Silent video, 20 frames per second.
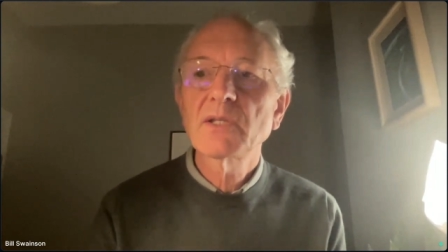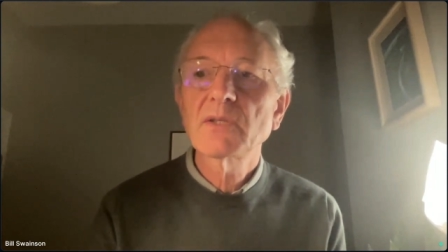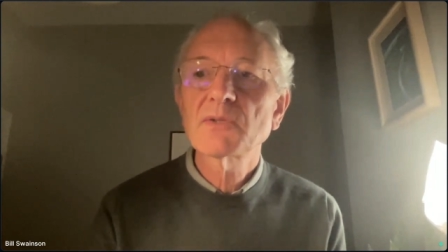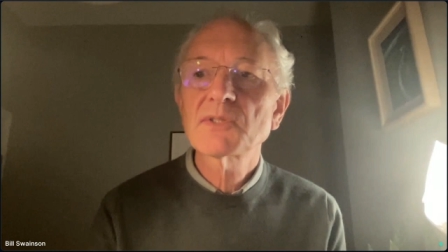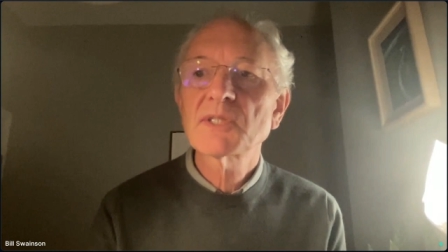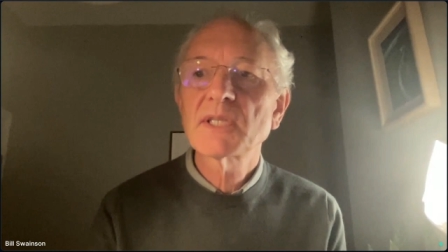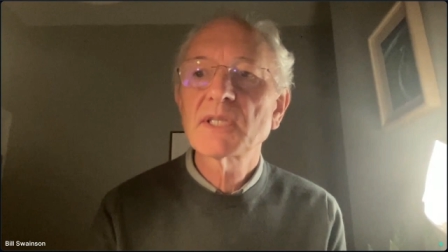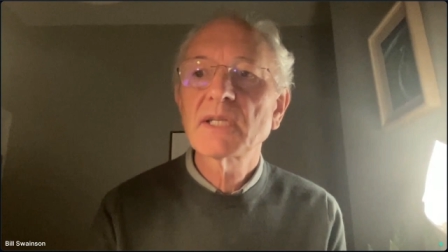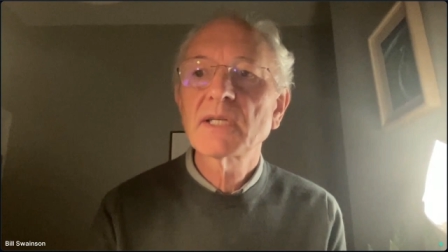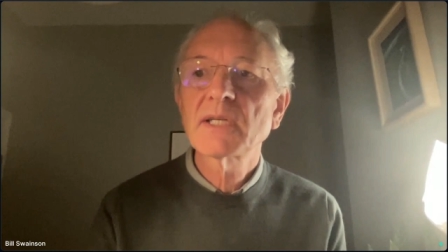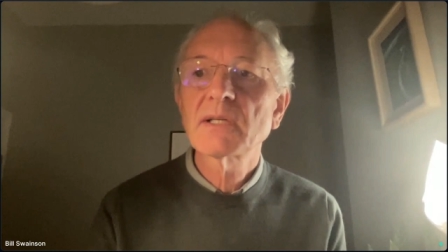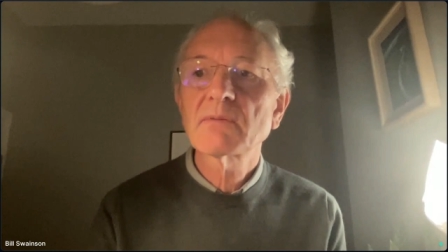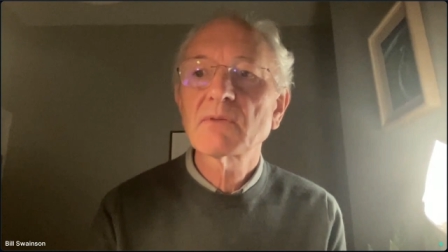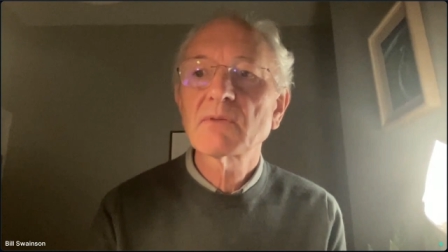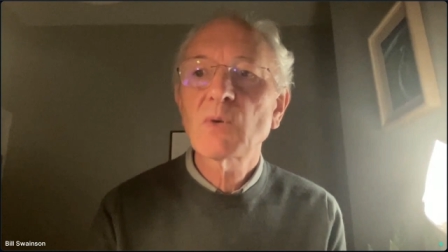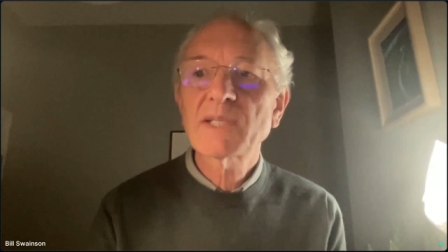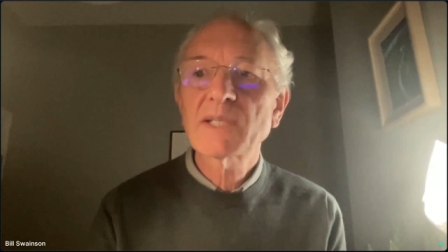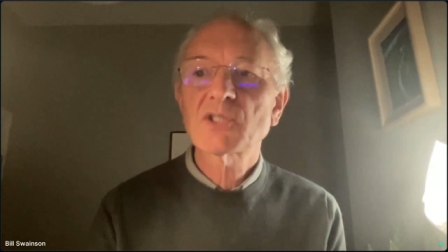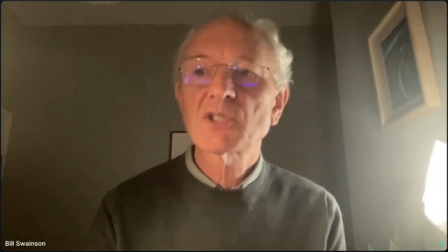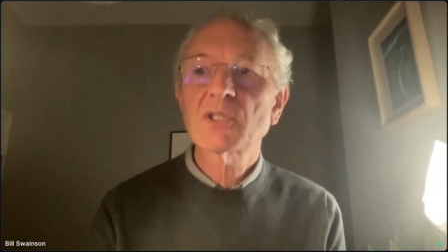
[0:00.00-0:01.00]
You'll see a
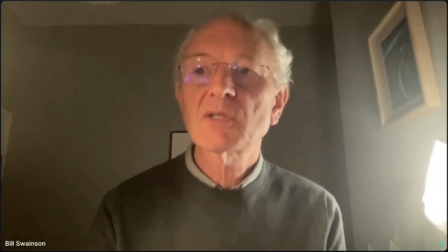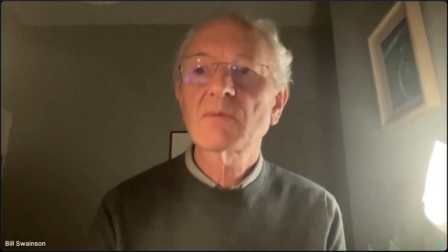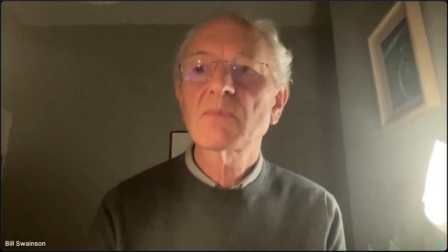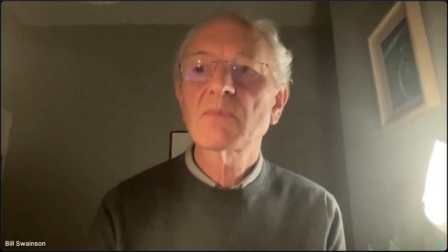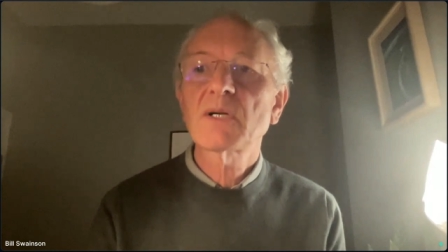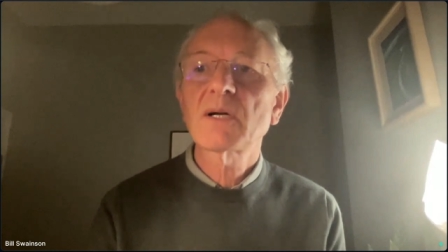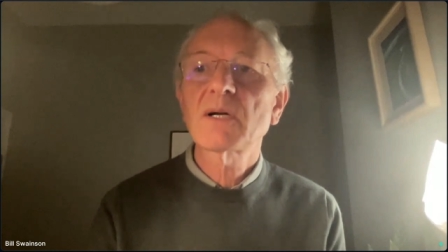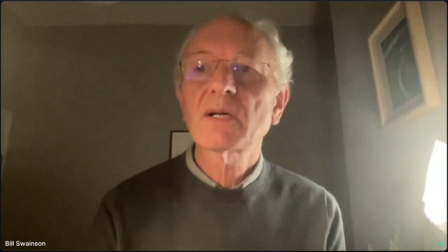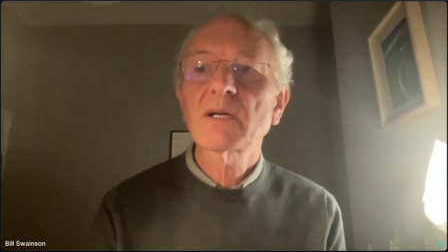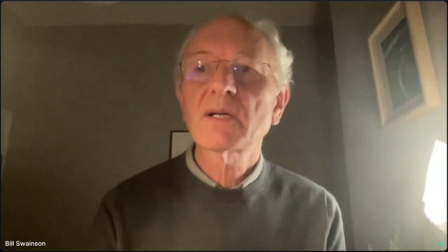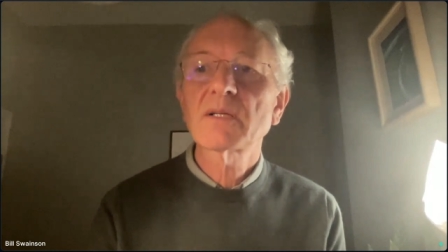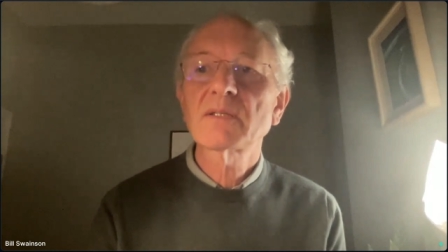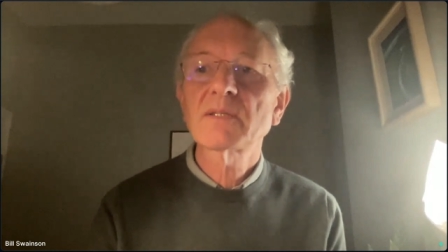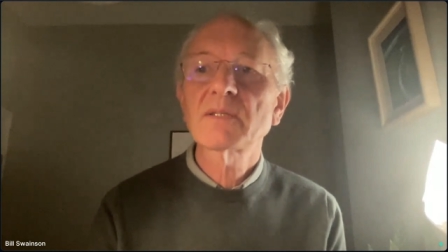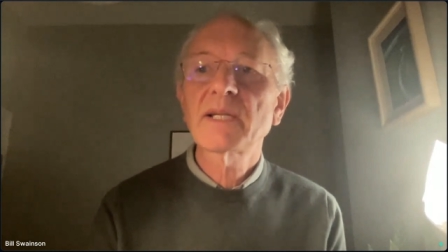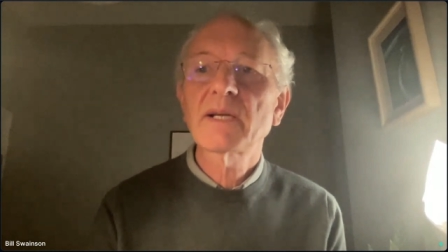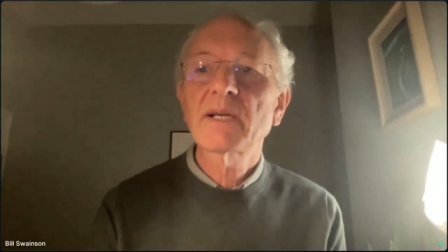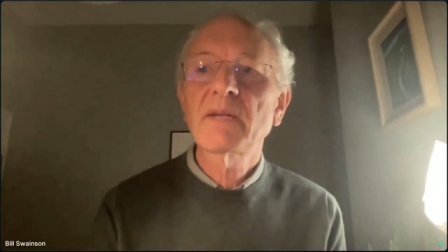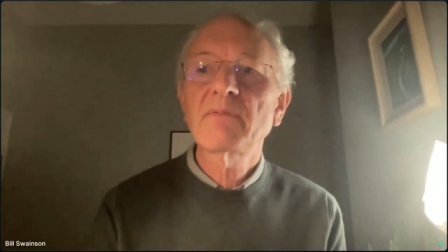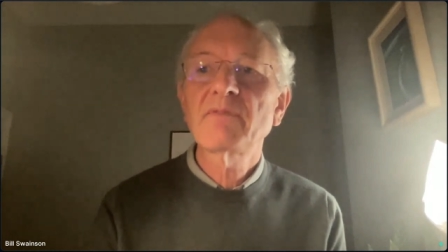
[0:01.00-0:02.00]
question mark.
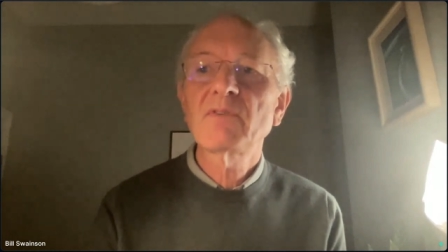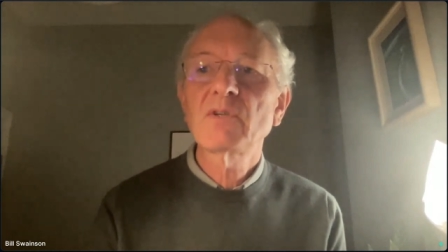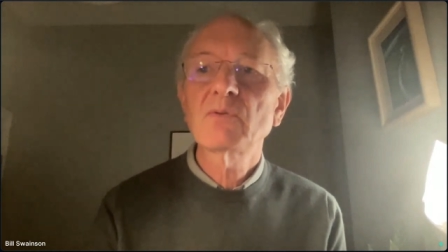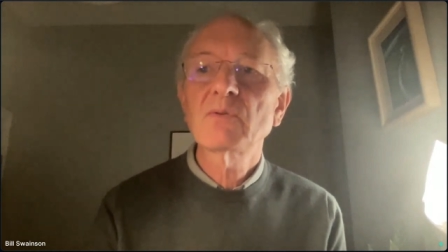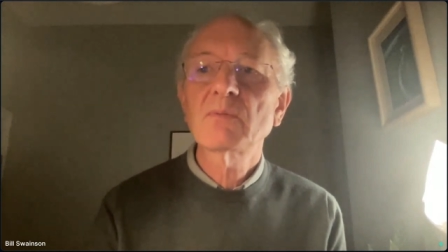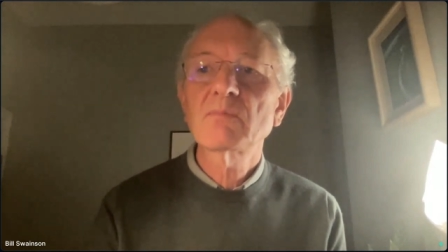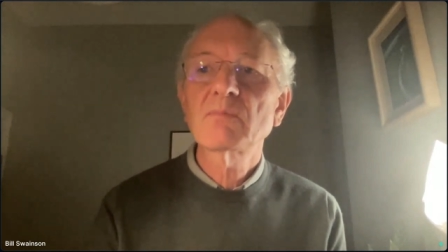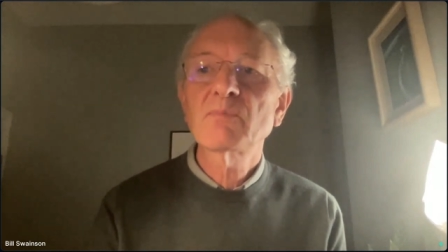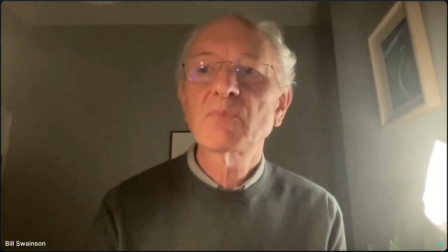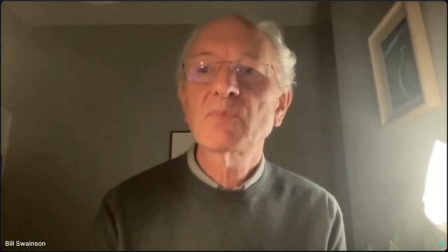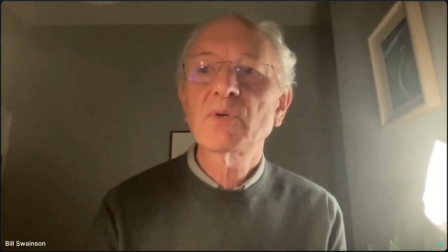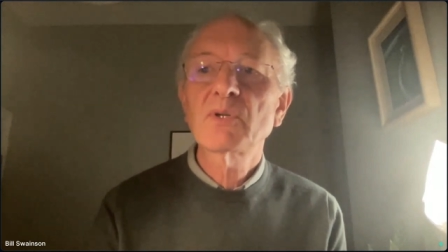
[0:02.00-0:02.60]
And if you